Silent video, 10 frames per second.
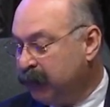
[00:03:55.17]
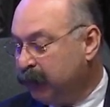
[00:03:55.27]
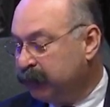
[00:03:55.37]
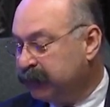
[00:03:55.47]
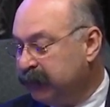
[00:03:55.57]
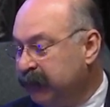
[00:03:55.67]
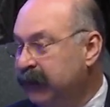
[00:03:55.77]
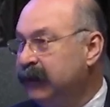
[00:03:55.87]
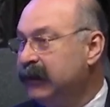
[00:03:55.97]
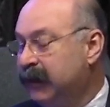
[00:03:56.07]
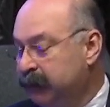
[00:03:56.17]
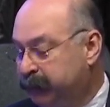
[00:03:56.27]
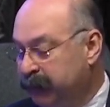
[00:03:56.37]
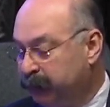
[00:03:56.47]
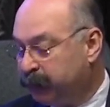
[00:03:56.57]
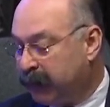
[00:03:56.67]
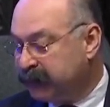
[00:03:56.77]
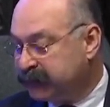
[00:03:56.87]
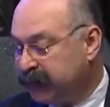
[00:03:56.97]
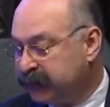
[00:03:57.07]
or to lead an appeal
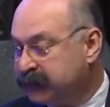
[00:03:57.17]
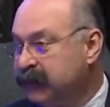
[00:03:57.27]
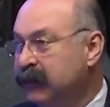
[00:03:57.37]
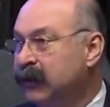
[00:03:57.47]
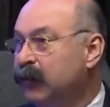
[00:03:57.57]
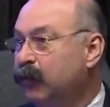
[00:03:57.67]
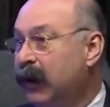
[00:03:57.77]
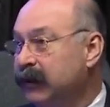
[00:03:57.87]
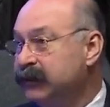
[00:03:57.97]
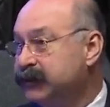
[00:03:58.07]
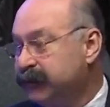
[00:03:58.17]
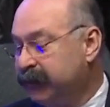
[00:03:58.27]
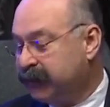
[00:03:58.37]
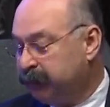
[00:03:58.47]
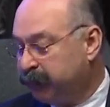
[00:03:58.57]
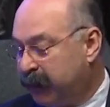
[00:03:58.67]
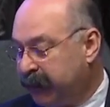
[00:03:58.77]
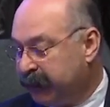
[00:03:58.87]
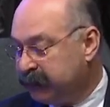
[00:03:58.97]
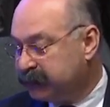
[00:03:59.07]
process while ensuring
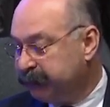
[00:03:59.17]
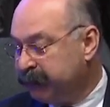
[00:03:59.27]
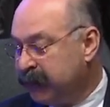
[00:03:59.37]
compliance,